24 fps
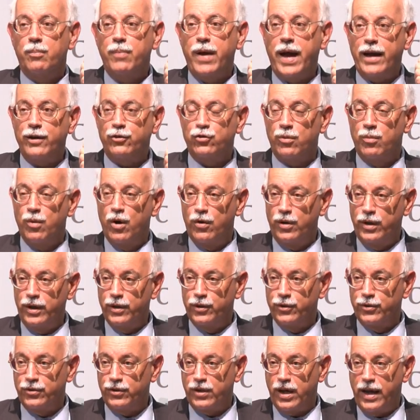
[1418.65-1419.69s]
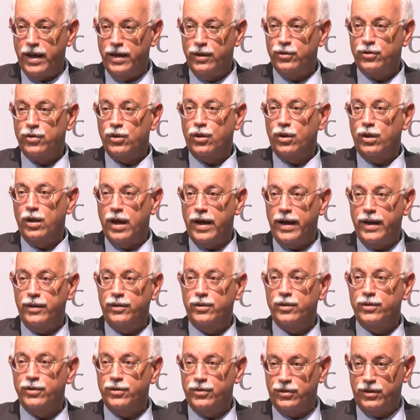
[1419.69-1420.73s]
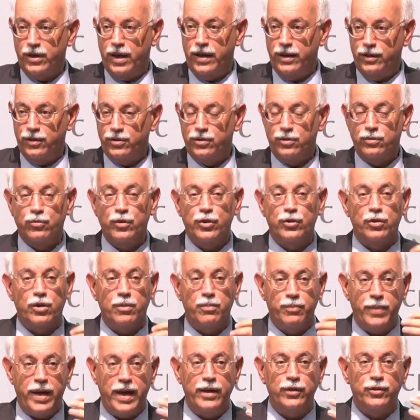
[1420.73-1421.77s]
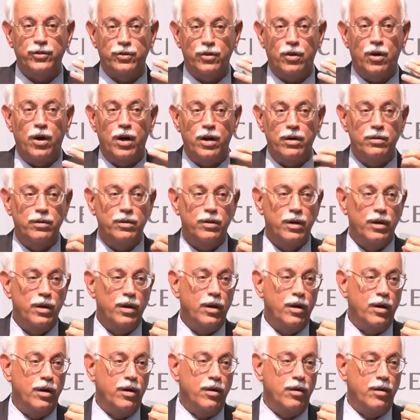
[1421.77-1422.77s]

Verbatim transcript: patrimonial states or clientel states, which are based on,